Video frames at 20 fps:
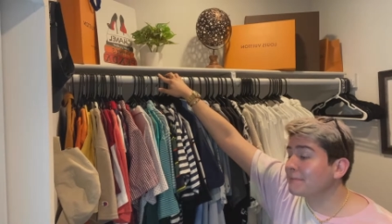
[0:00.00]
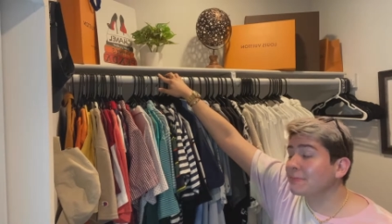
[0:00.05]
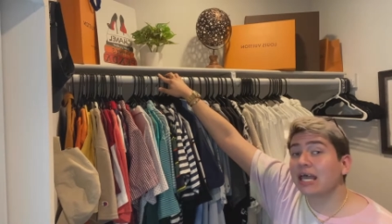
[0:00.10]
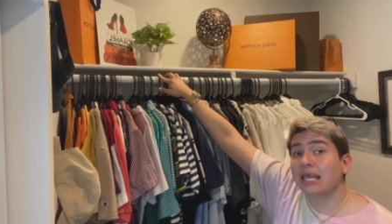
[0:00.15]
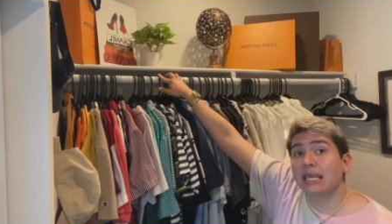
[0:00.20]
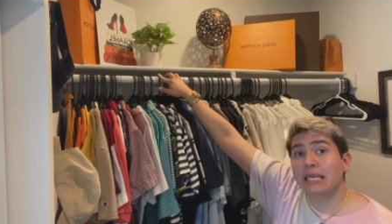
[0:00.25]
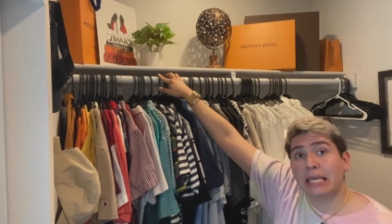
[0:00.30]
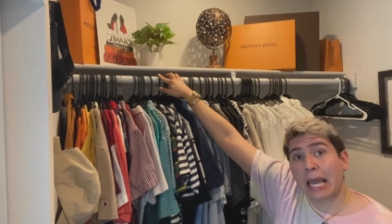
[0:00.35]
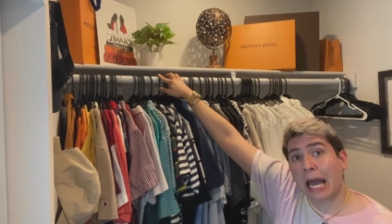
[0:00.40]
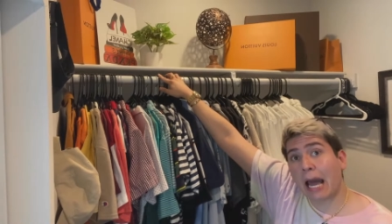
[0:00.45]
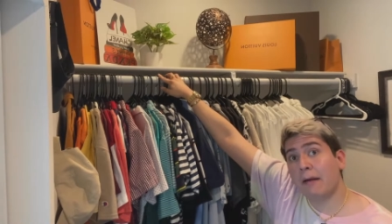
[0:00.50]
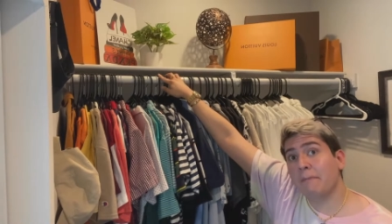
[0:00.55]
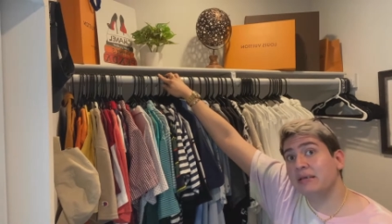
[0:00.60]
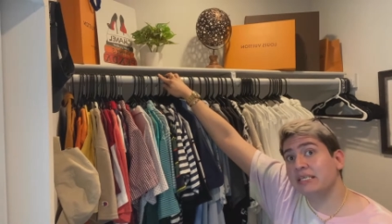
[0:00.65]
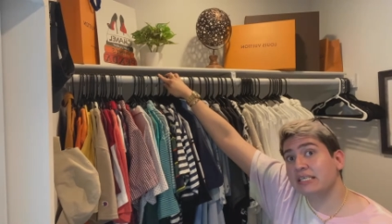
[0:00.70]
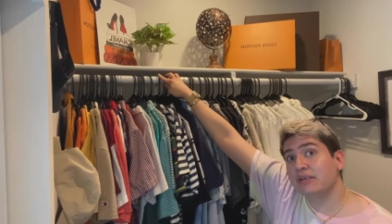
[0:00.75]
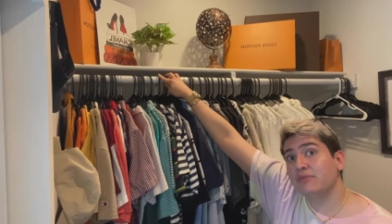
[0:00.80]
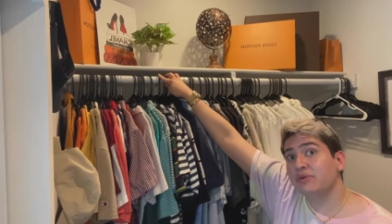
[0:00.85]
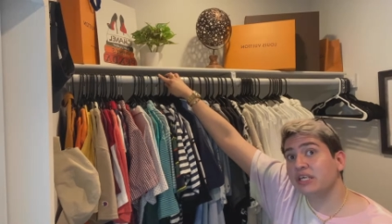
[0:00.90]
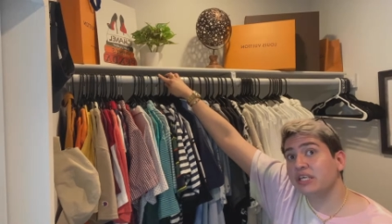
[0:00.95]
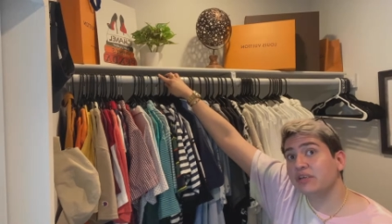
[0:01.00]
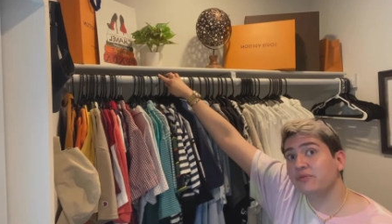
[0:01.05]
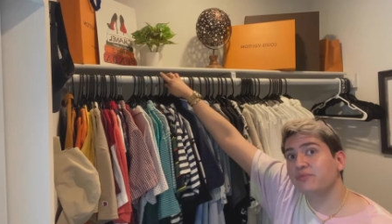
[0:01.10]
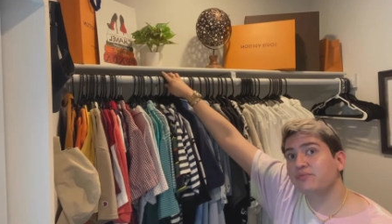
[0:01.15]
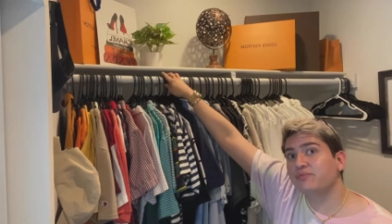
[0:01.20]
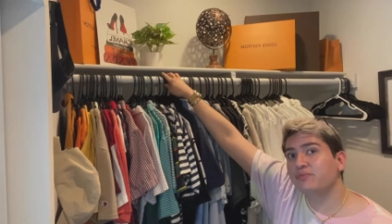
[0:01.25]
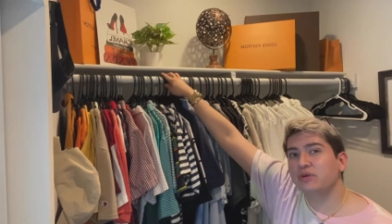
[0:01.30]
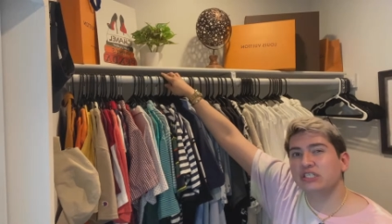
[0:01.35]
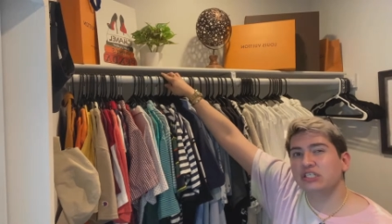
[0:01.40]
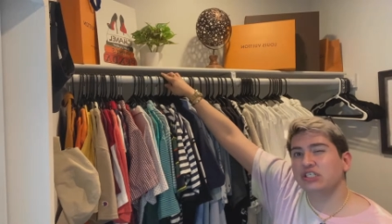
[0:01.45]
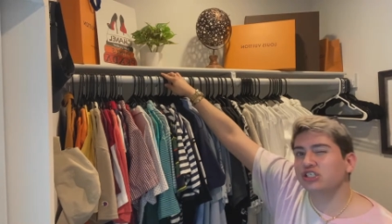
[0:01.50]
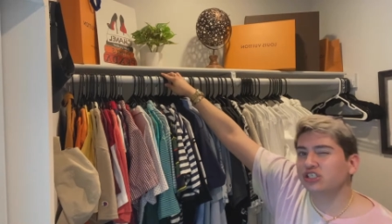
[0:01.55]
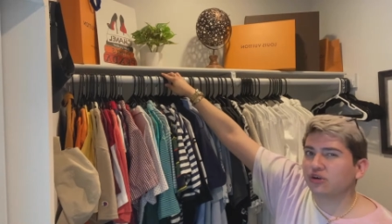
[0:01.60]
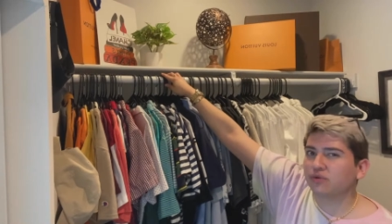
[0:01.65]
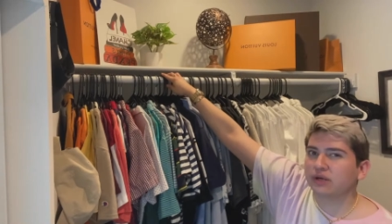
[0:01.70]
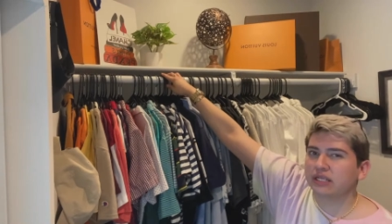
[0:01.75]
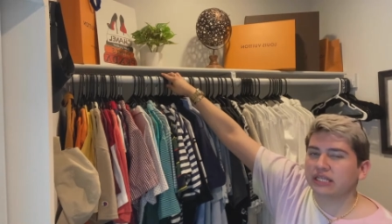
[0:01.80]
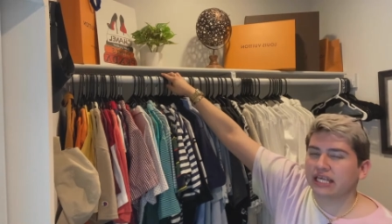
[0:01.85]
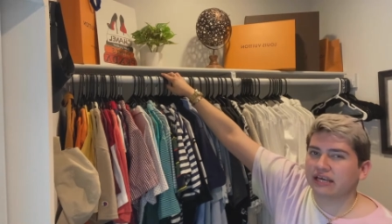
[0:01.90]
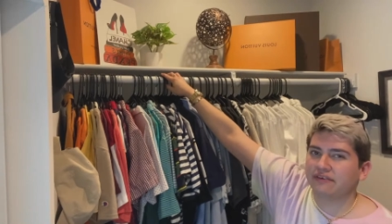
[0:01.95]
Yeah, because I really wasn't sure
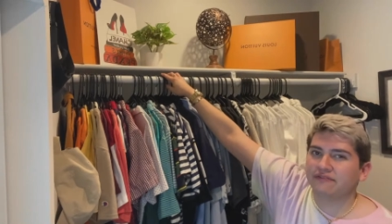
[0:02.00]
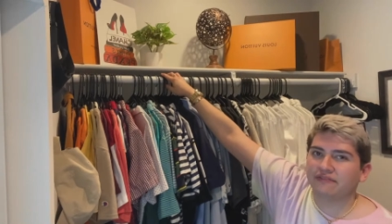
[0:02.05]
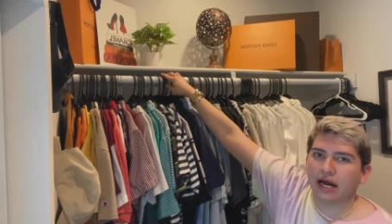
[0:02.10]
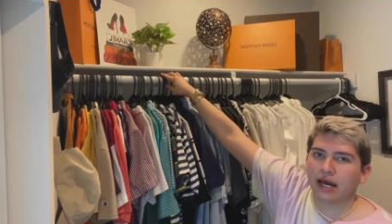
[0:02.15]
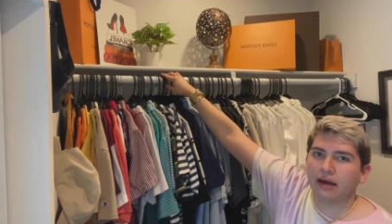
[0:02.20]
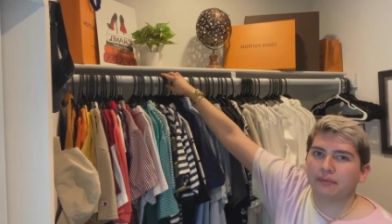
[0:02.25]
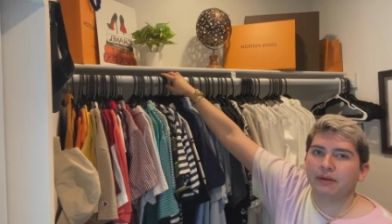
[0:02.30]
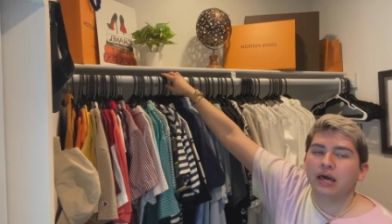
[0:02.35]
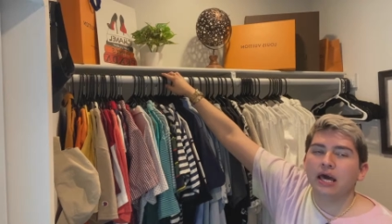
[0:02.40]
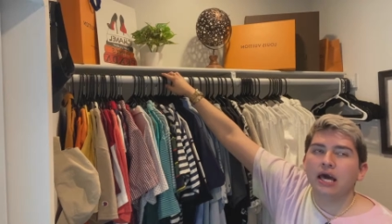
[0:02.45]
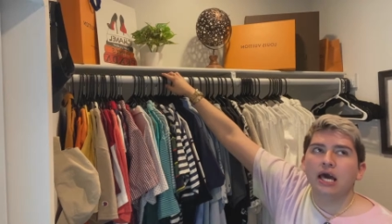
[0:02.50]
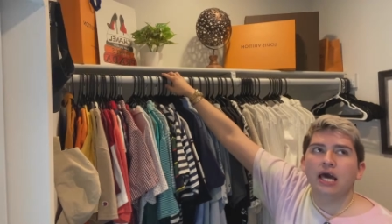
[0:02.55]
what like vibe